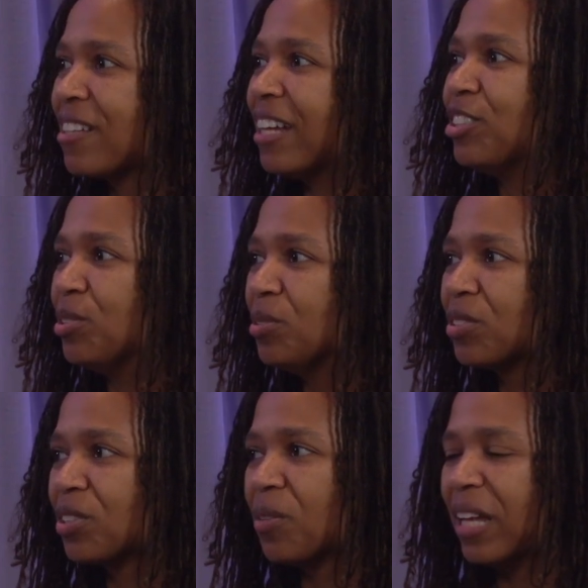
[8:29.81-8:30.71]
that too.
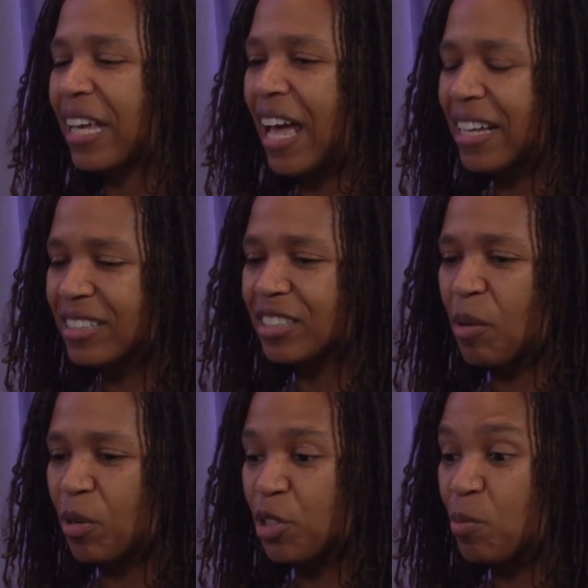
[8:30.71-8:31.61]
So like as
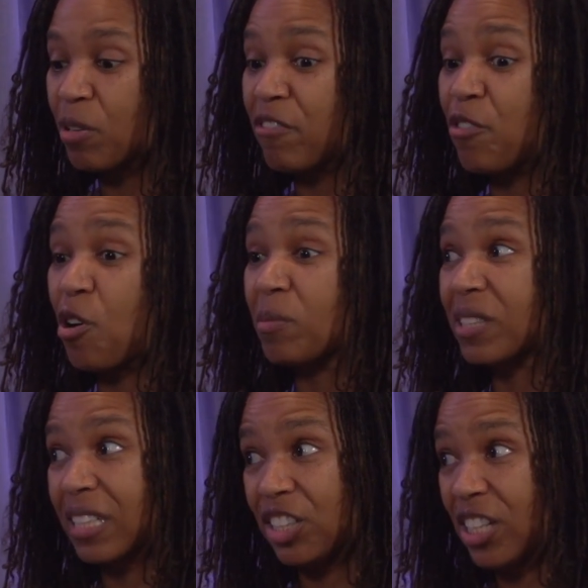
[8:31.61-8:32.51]
someone who performs
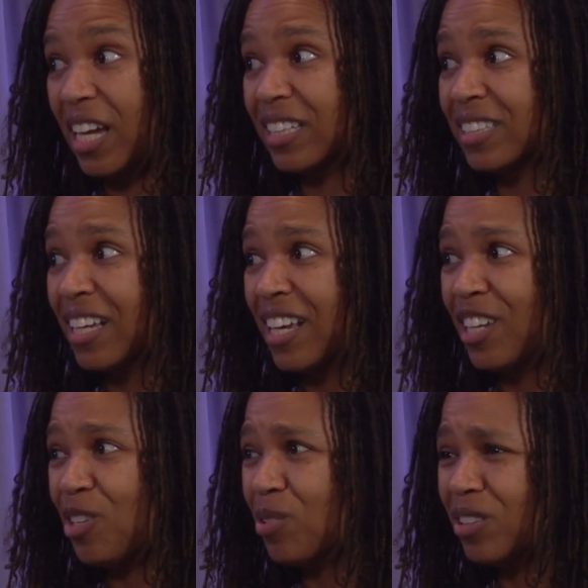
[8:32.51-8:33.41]
skin checks,
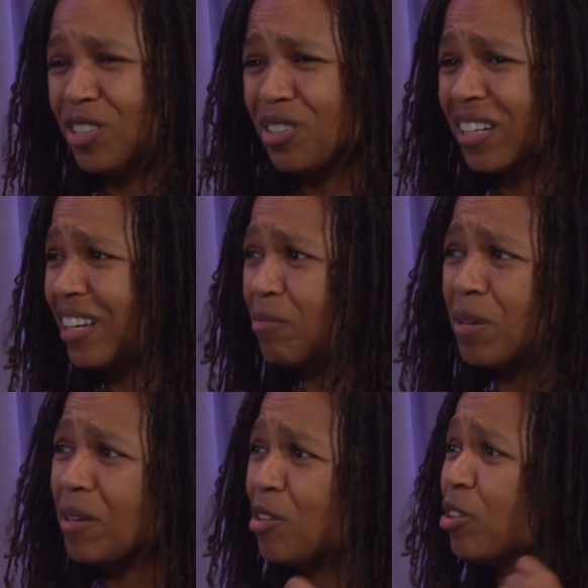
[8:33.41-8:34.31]
you
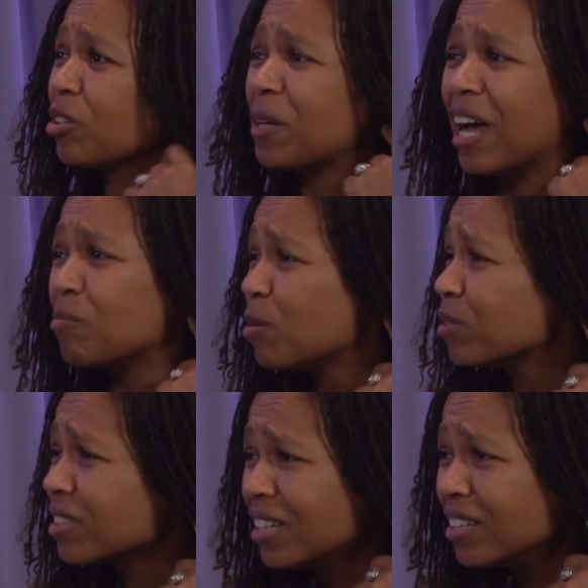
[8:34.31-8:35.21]
look behind
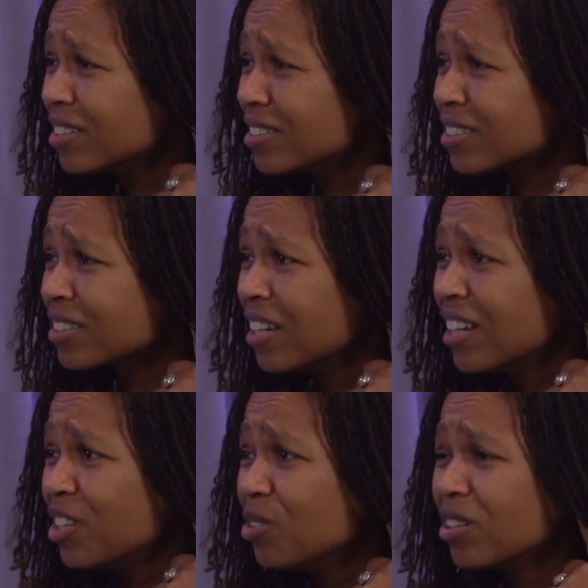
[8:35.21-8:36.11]
people's ears,
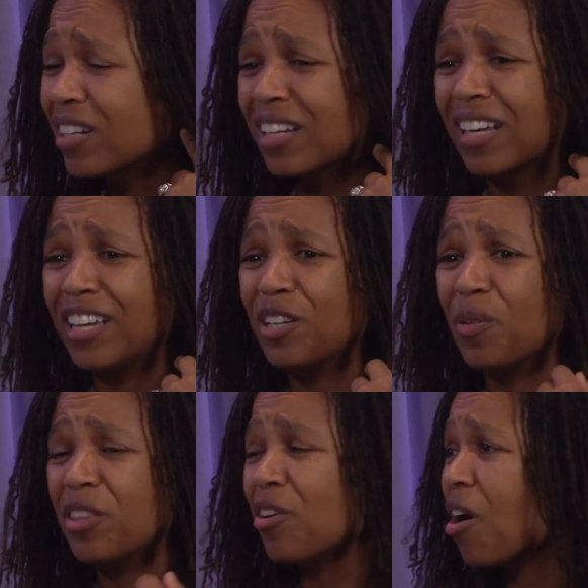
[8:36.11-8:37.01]
you look, you know,
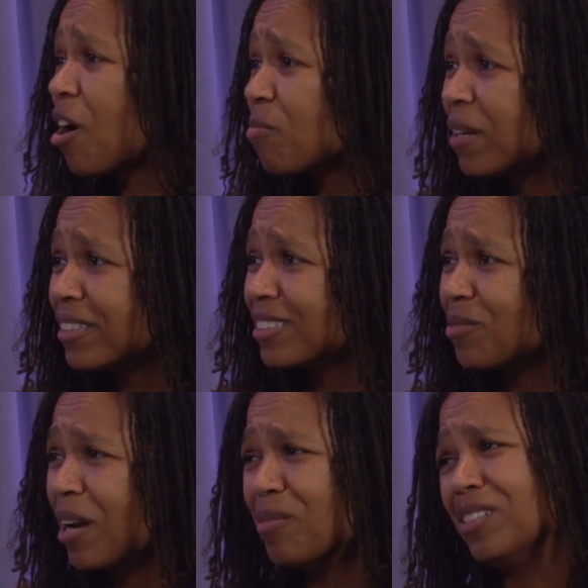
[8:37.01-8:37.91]
in their armpits.
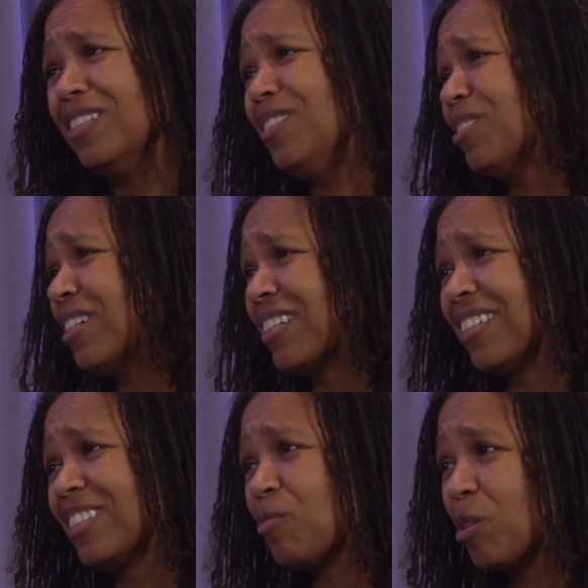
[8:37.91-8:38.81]
Why wouldn't you look
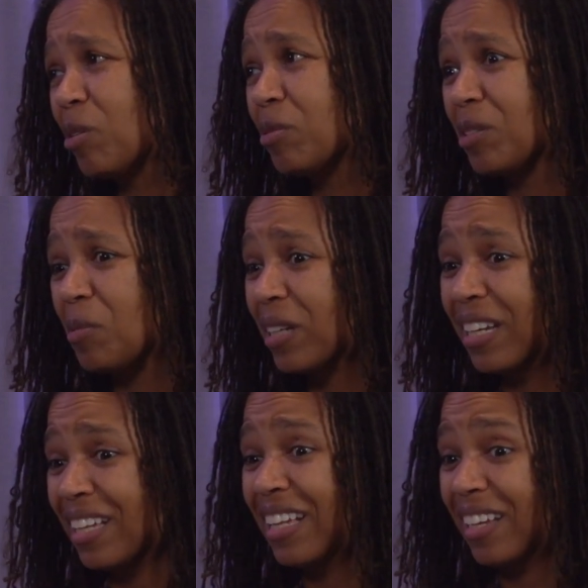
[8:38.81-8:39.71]
somewhere where someone
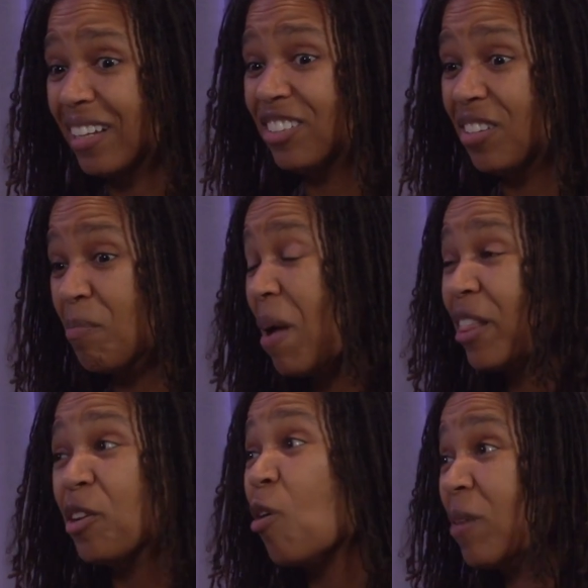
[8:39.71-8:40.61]
could get like a
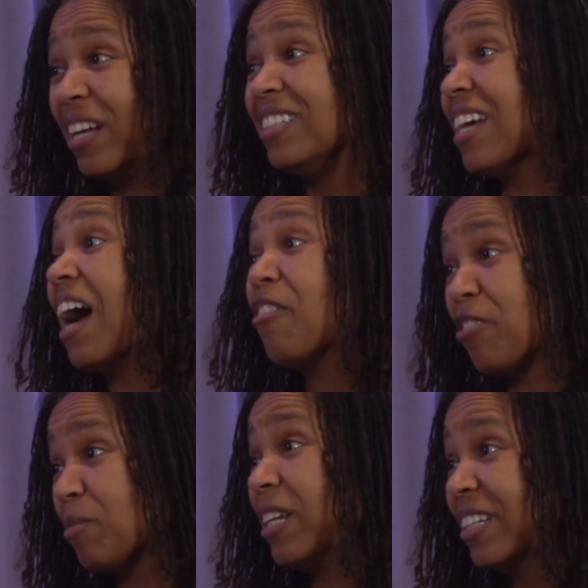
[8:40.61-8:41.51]
melanoma and die
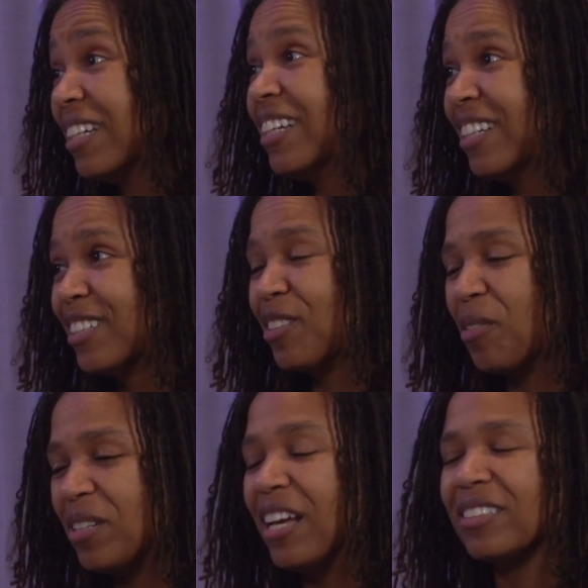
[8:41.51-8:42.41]
from it?
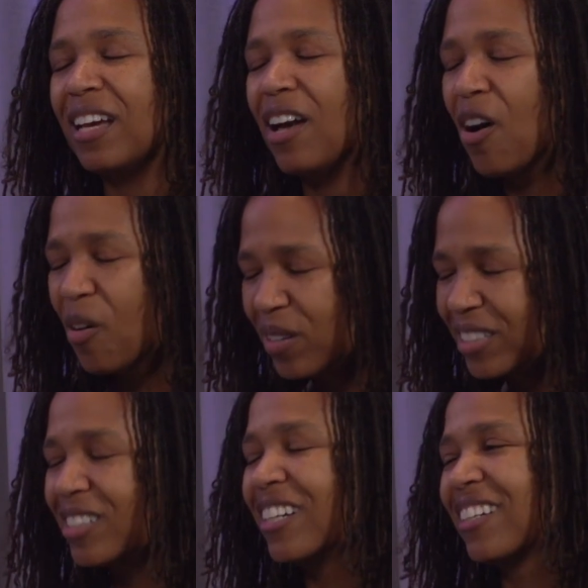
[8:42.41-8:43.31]
So yes, I
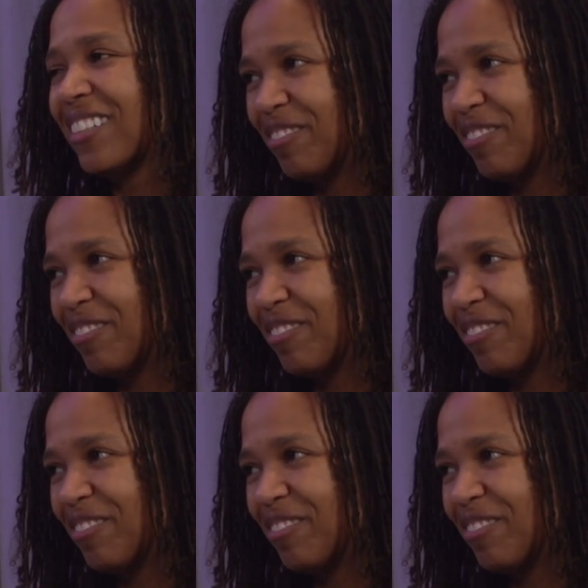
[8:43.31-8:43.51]
always look.